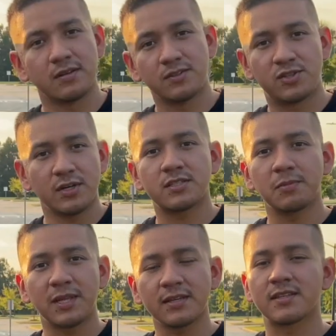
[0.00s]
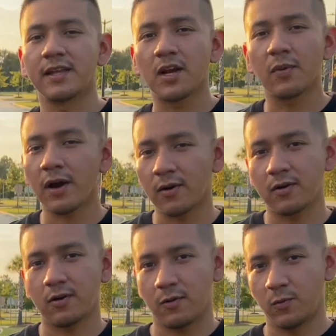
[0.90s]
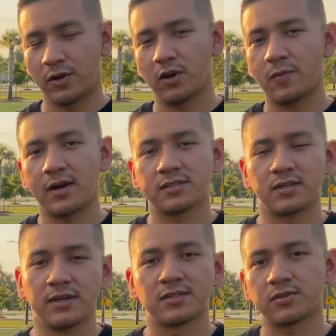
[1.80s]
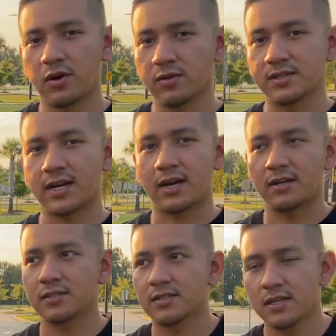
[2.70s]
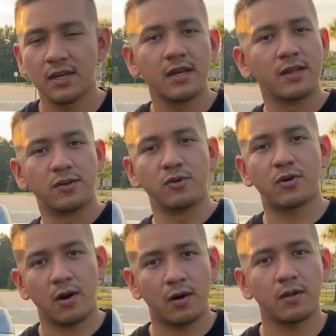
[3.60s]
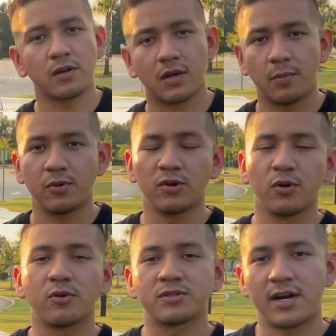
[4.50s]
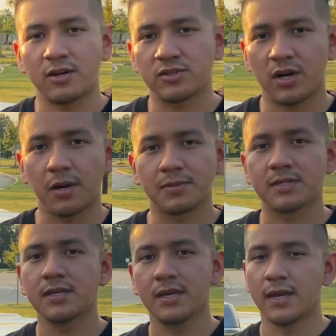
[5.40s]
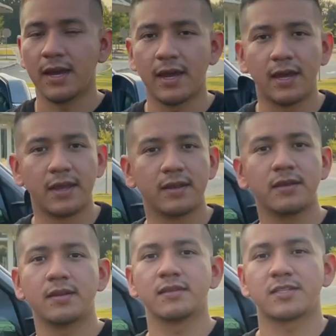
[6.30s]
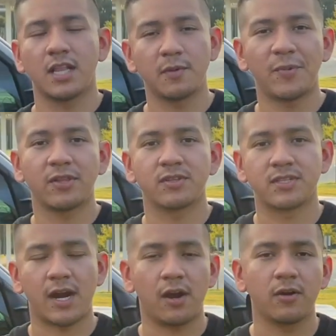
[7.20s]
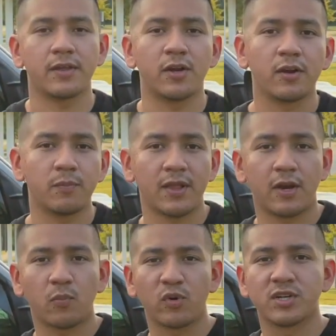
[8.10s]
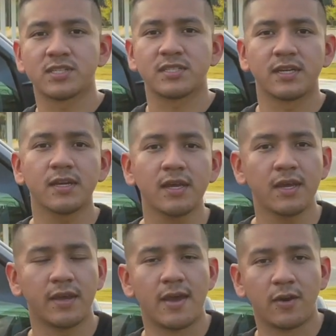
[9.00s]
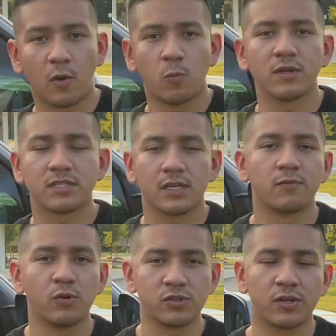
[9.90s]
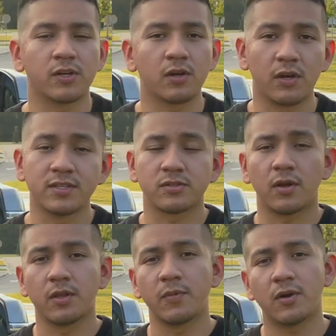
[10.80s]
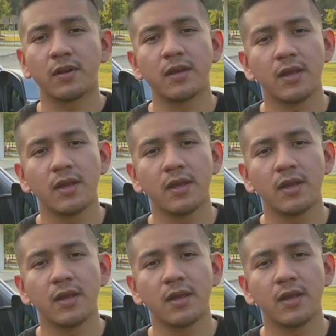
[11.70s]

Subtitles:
Just some things to think about when you're about to install the tires. Do call a couple of your local tire shops and tell them about the tire that you're planning on purchasing and on what set of wheels you're going to install them on.